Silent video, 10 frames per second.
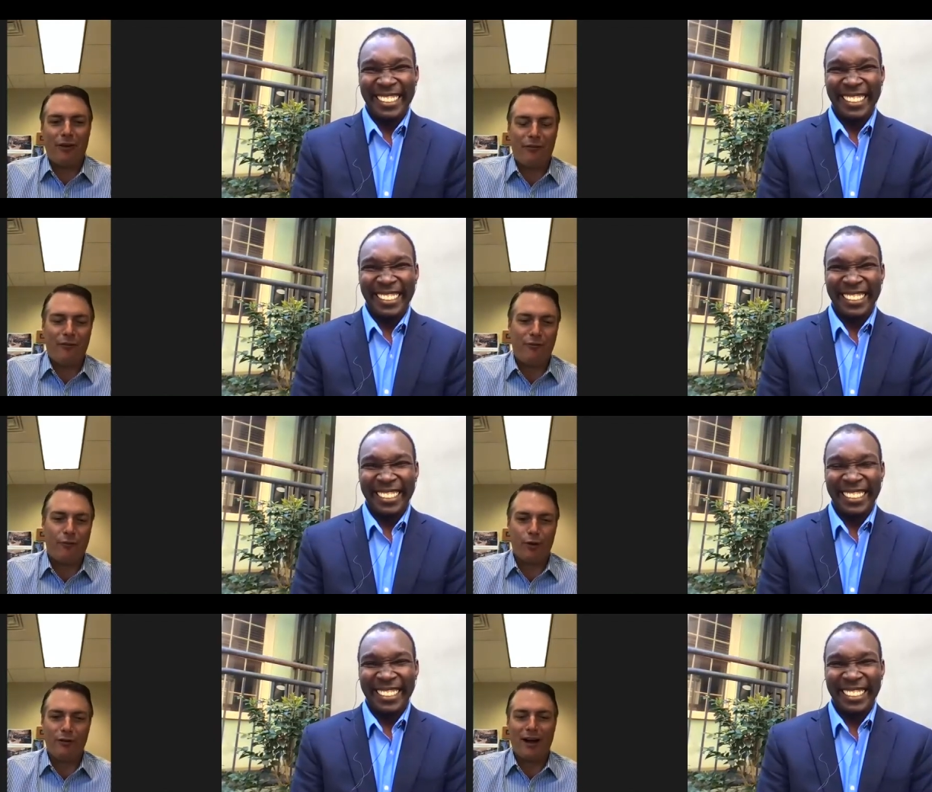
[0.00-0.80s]
Speaker 1: a
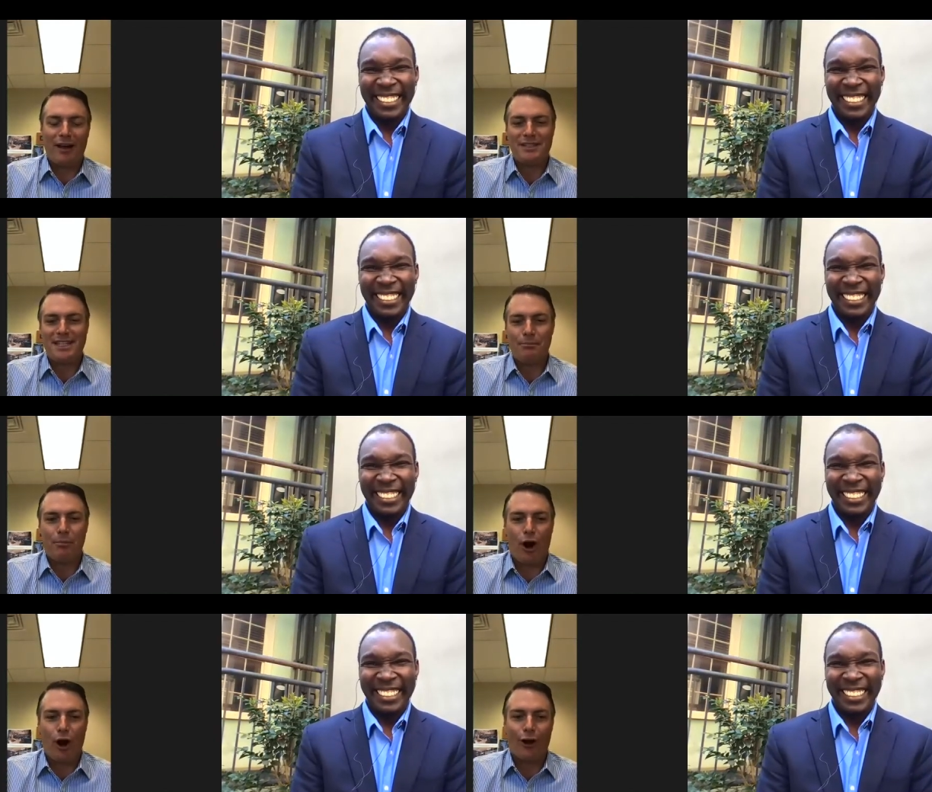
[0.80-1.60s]
45
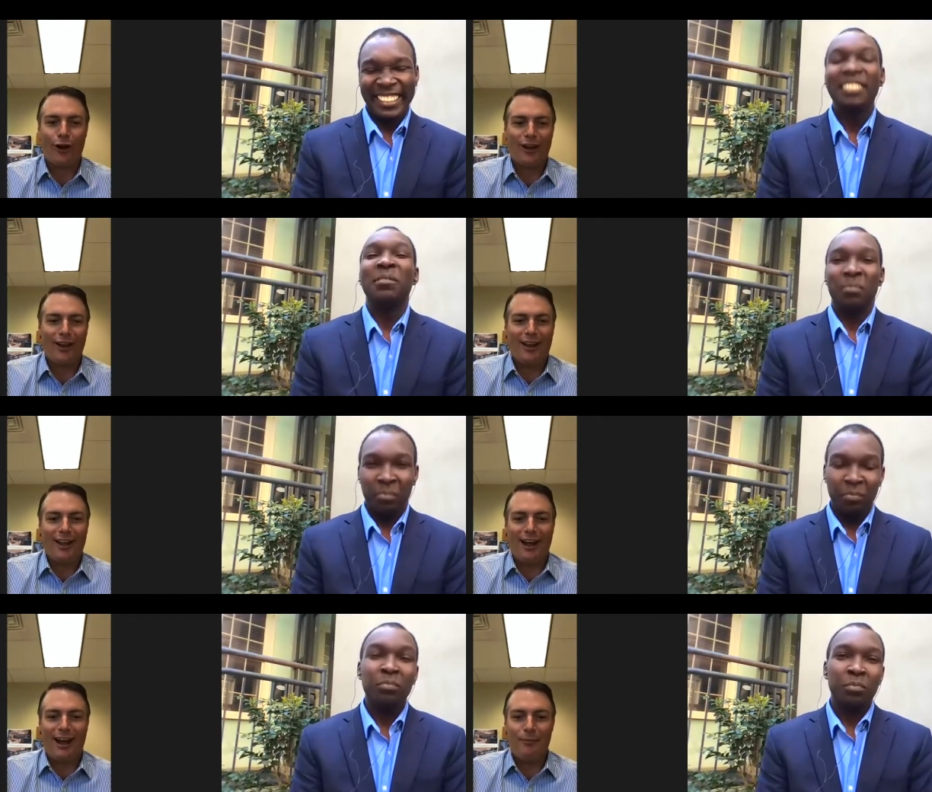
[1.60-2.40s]
seat bar
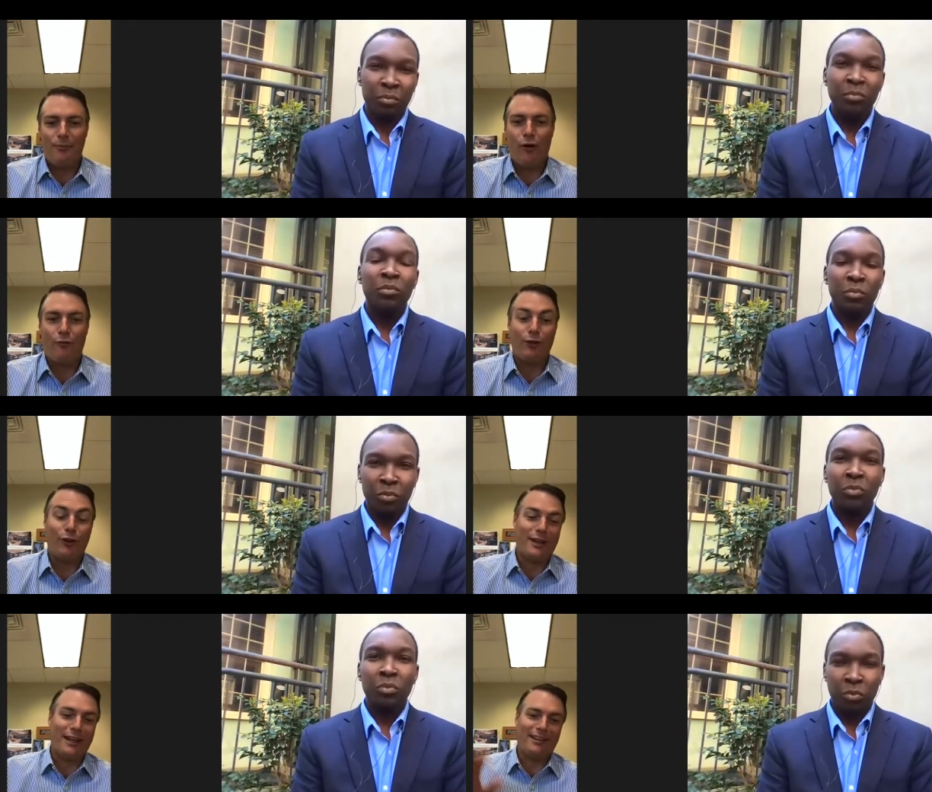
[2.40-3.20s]
um,
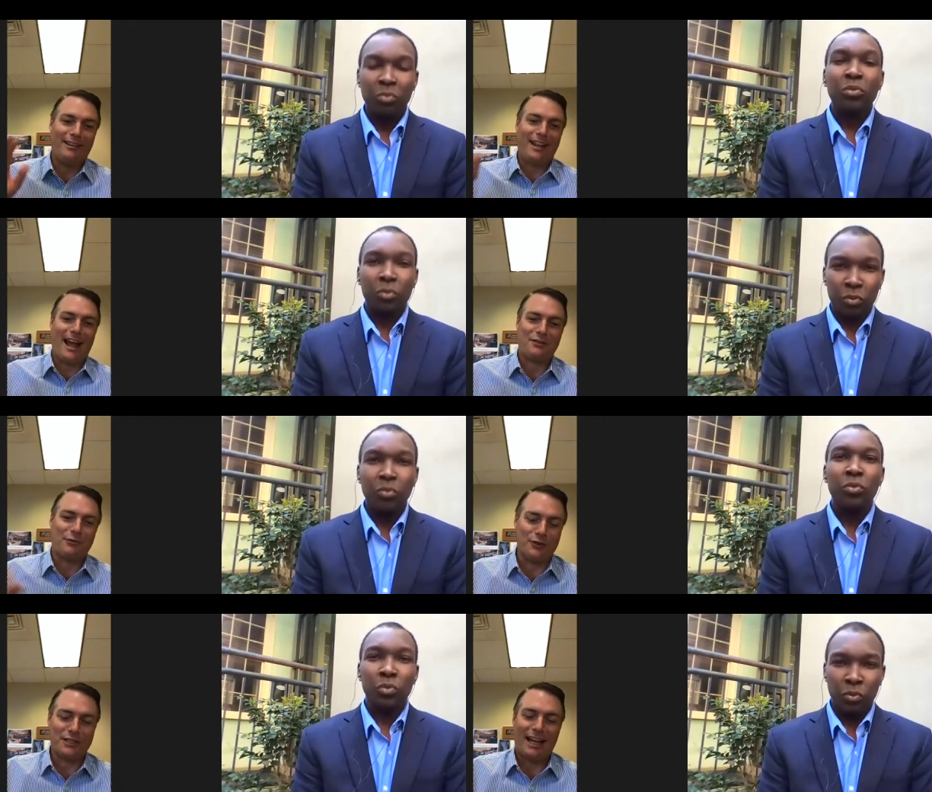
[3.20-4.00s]
overlooking the
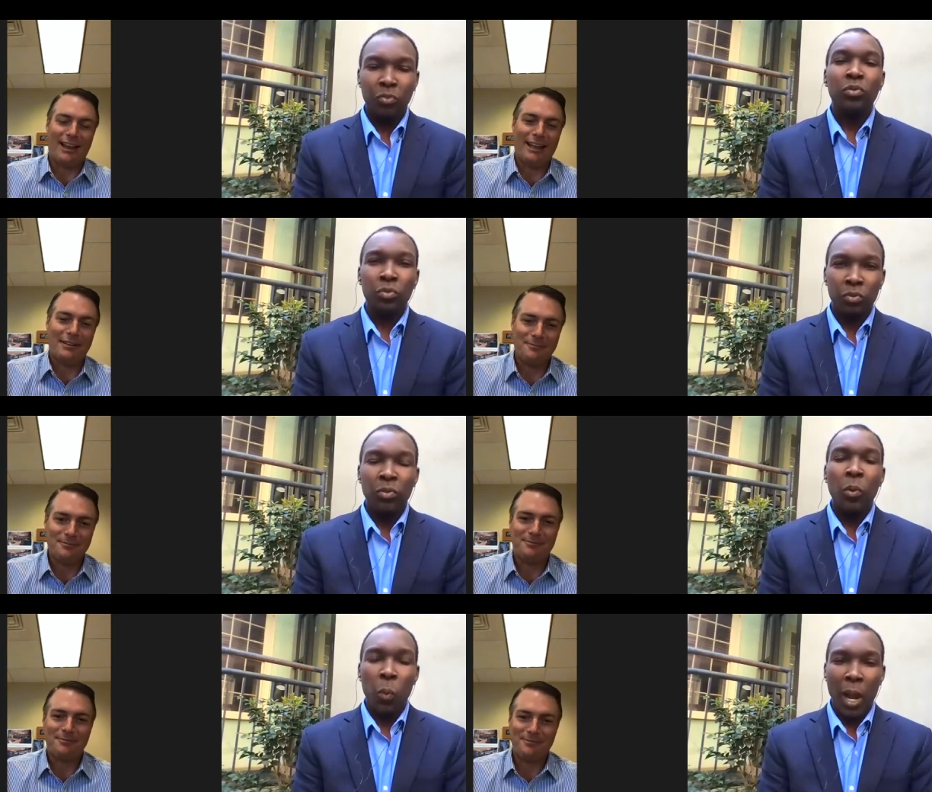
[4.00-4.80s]
Nashville skylight.
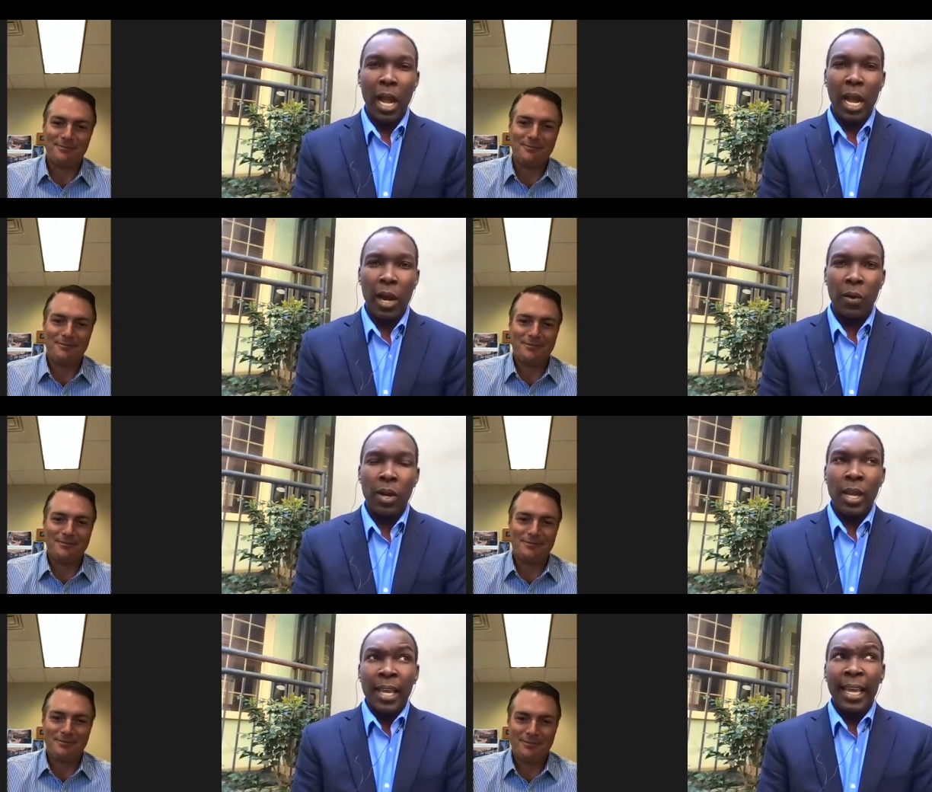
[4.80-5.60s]

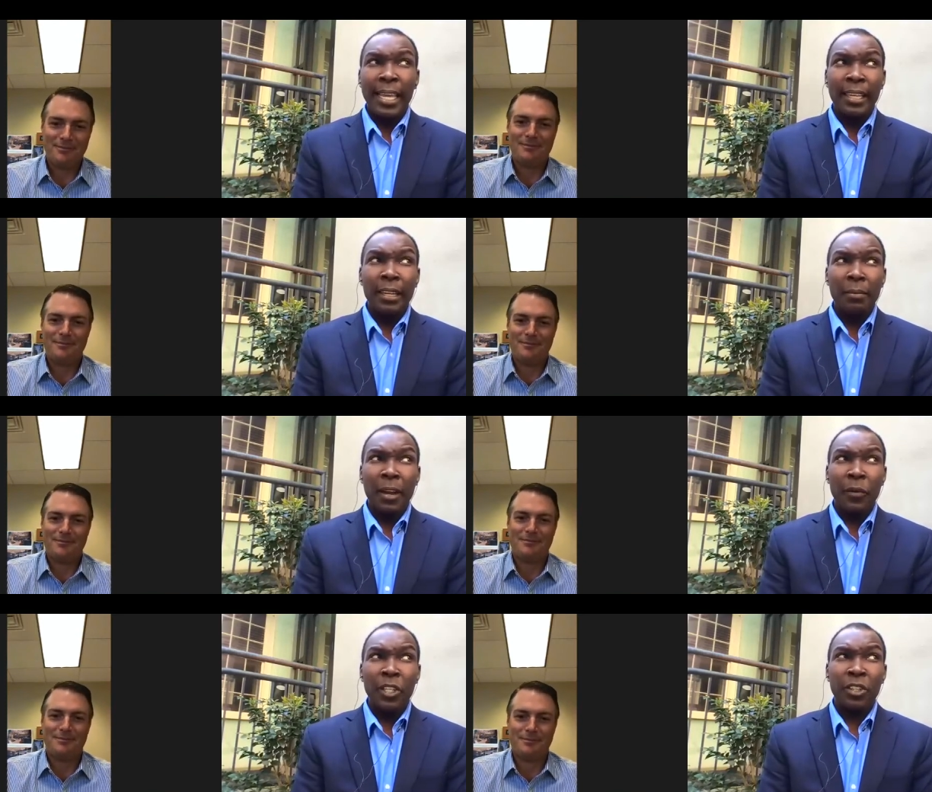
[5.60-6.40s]
Wow.
Speaker 2: And
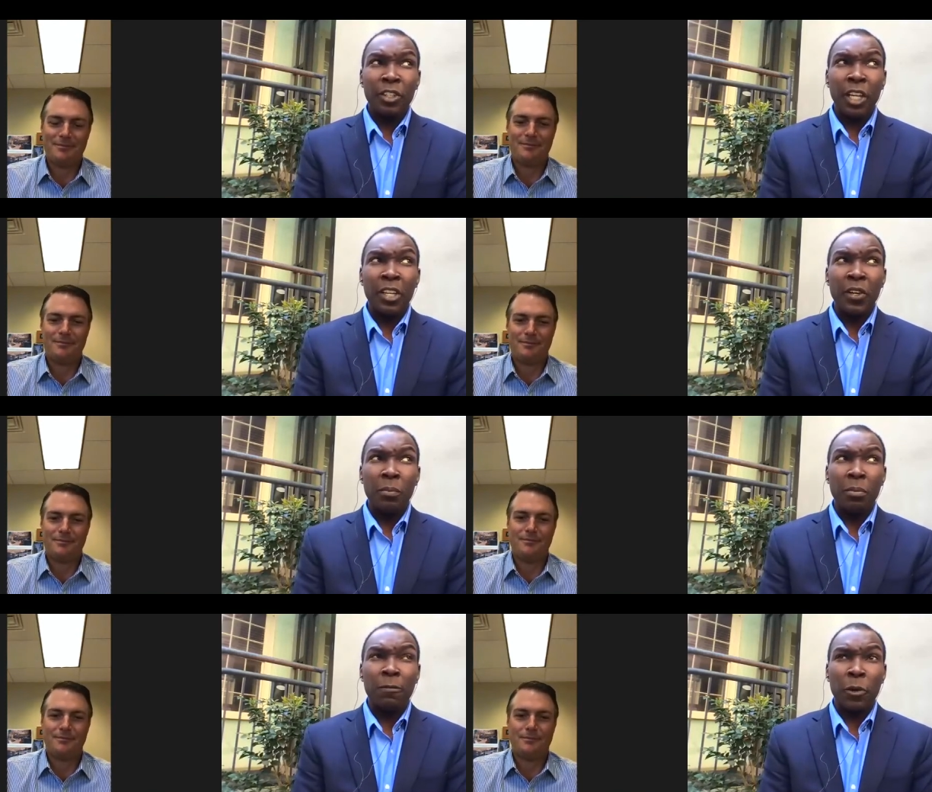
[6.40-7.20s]
in my research, I
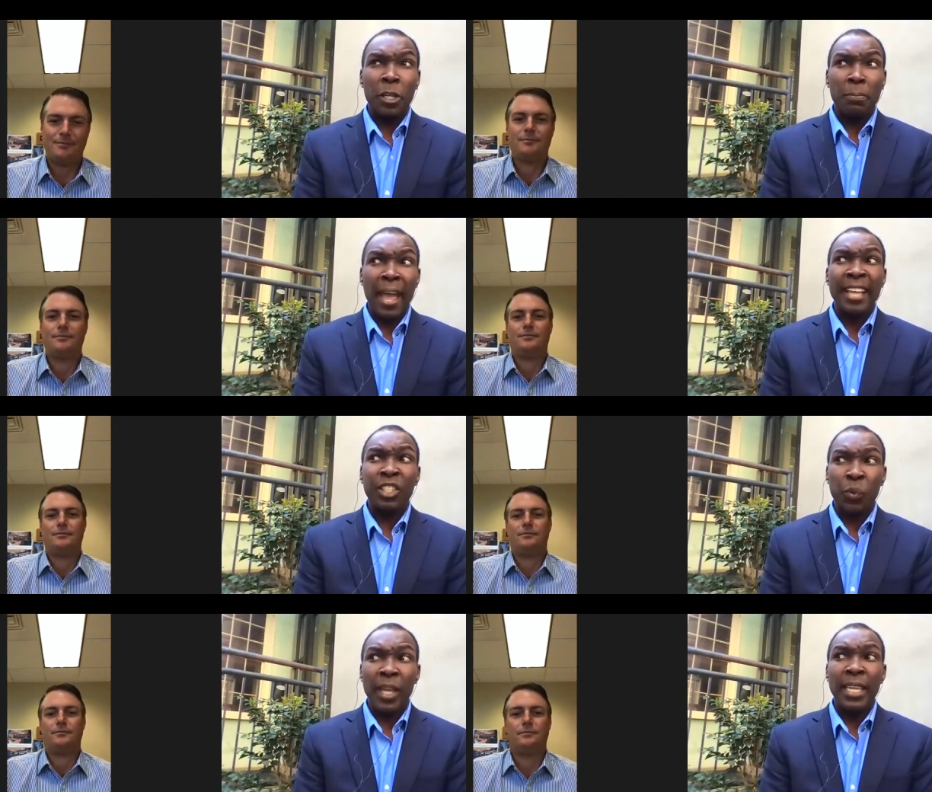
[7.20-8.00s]
know before he
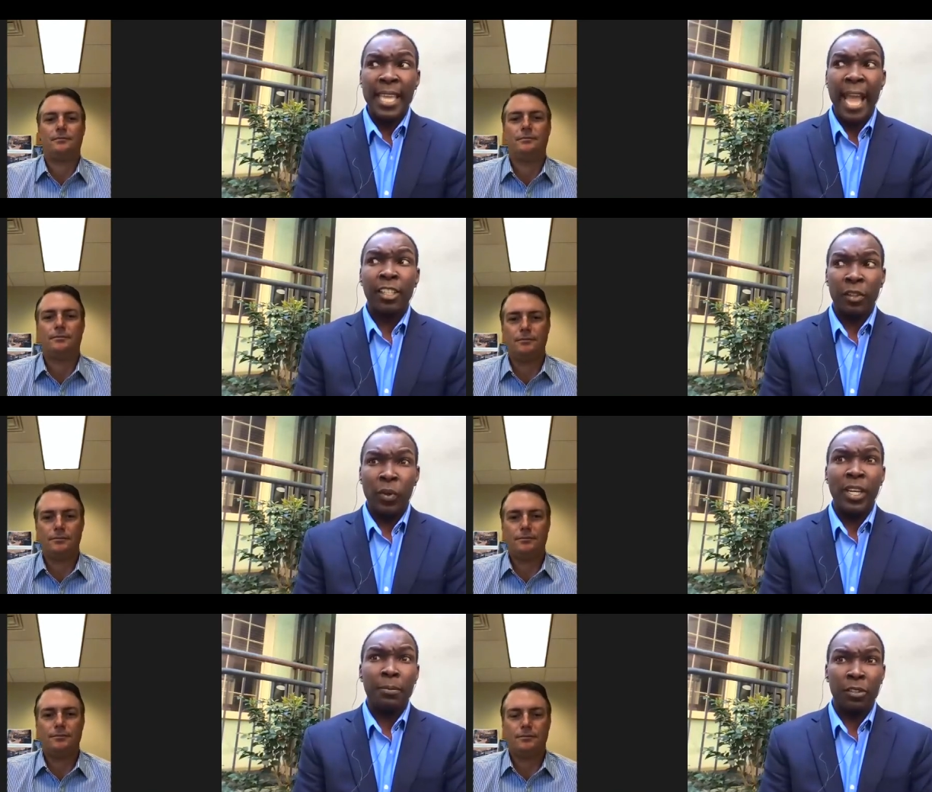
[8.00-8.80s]
passed away, he actually went up